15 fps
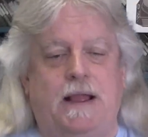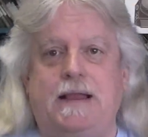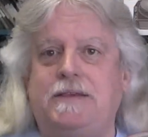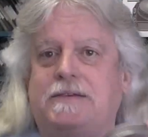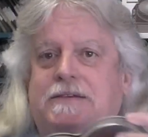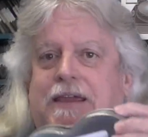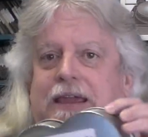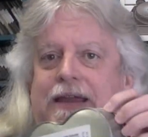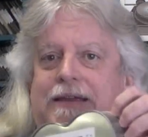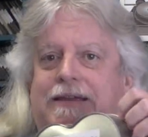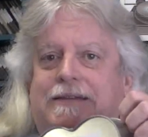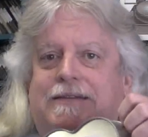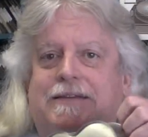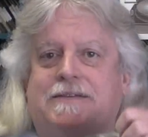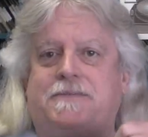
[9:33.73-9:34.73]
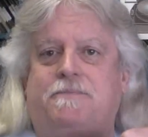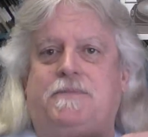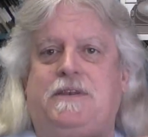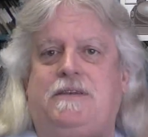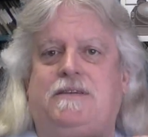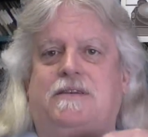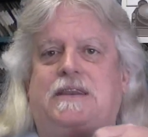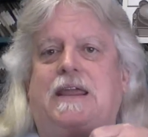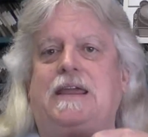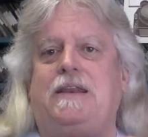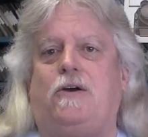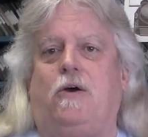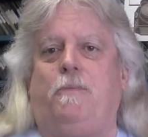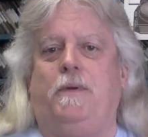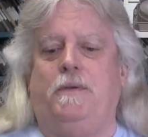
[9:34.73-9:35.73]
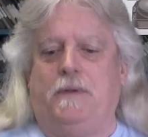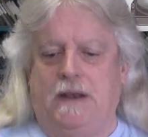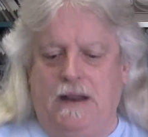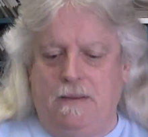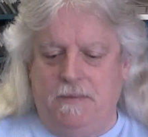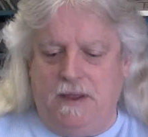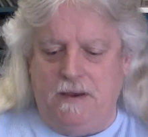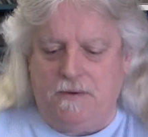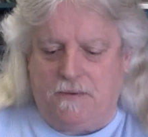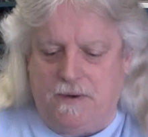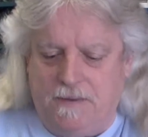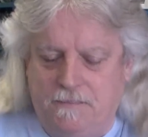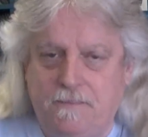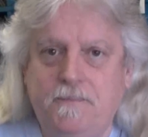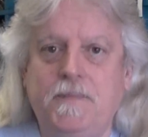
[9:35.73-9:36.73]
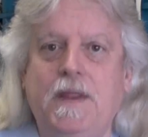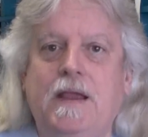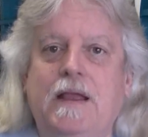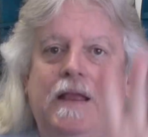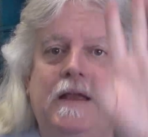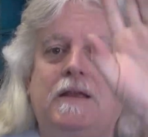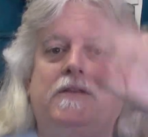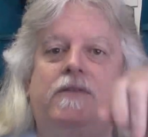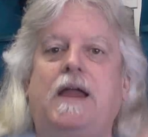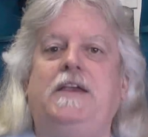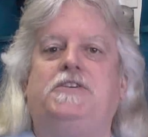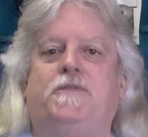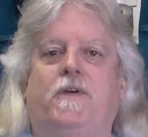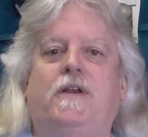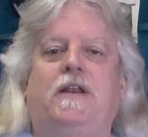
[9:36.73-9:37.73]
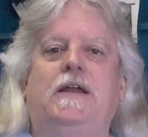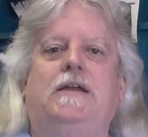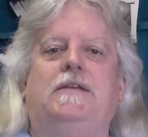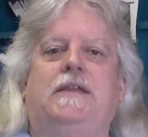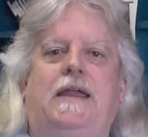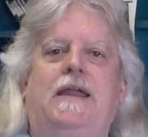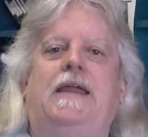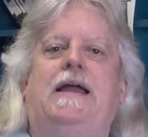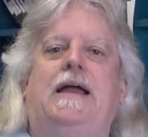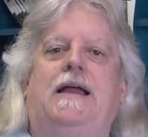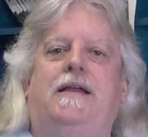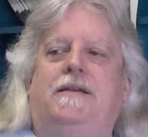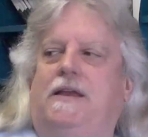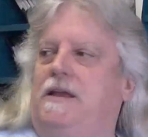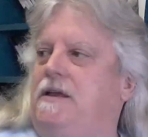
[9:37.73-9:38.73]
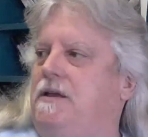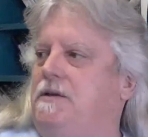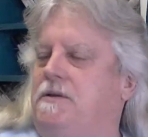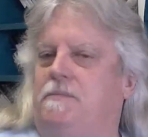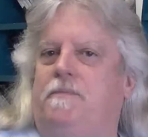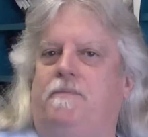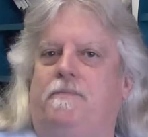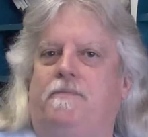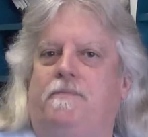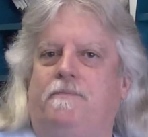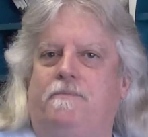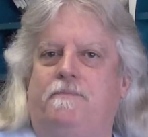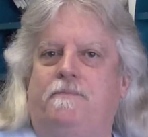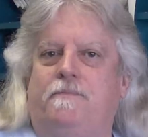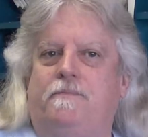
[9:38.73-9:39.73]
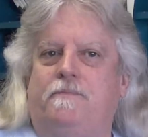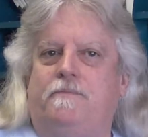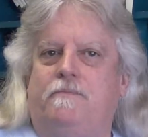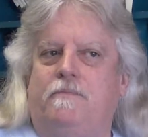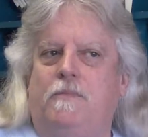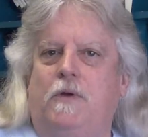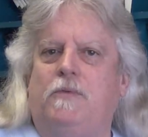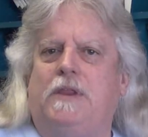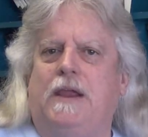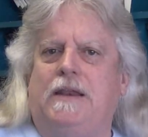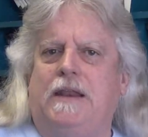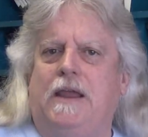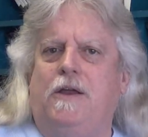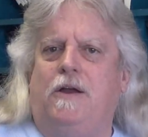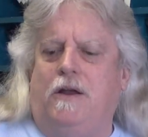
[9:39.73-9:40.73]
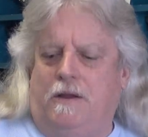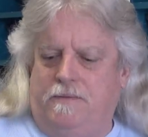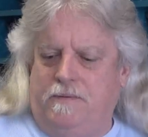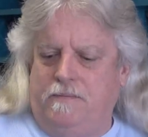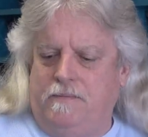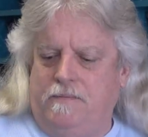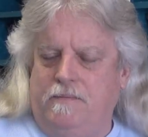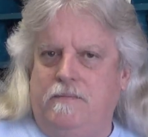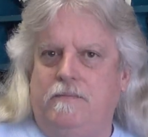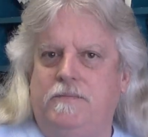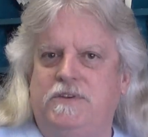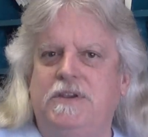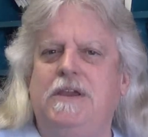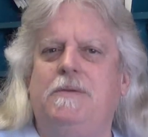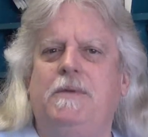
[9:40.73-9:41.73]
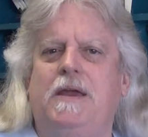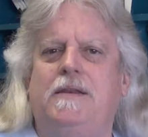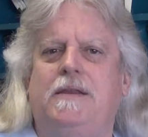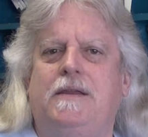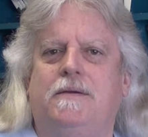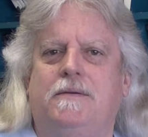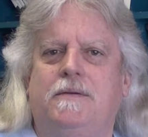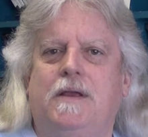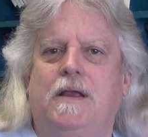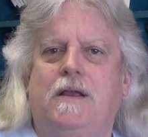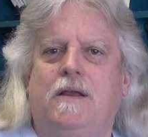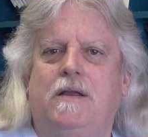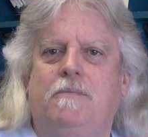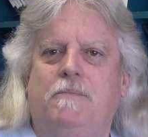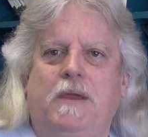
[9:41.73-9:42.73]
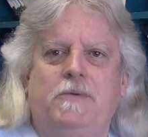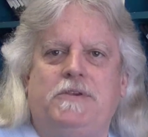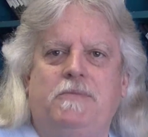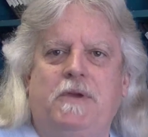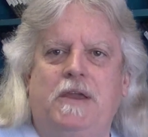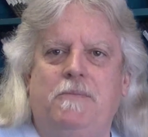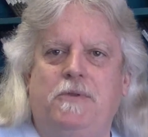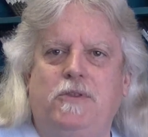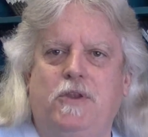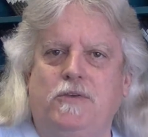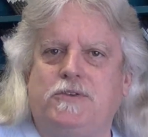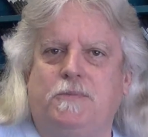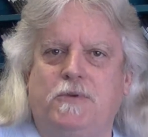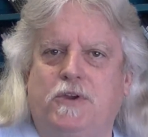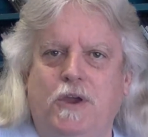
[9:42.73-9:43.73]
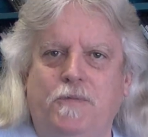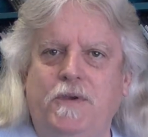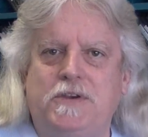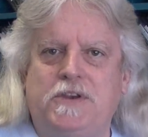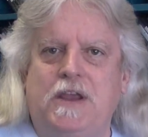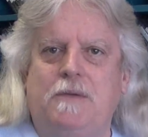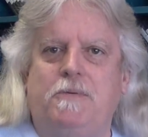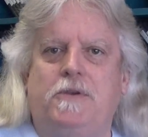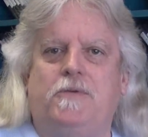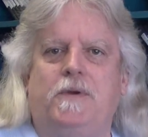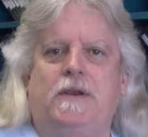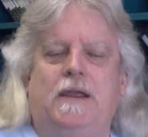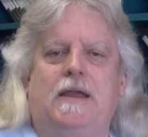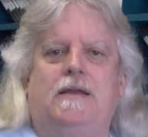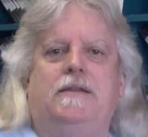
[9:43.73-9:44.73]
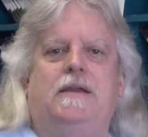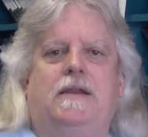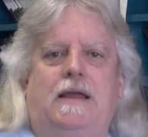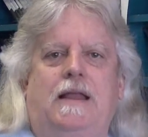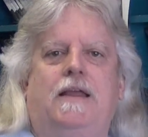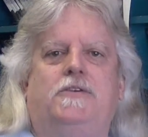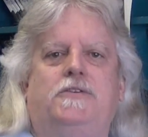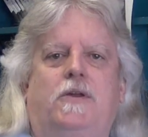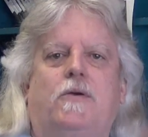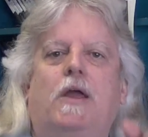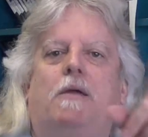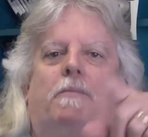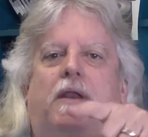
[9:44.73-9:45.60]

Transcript: I just can't get this tin open, and I'm hungry. Thanks for clicking. Hey, I'll take a day off. See you Monday. Maybe somebody will do some goofy stuff between now and then. I'll let you know.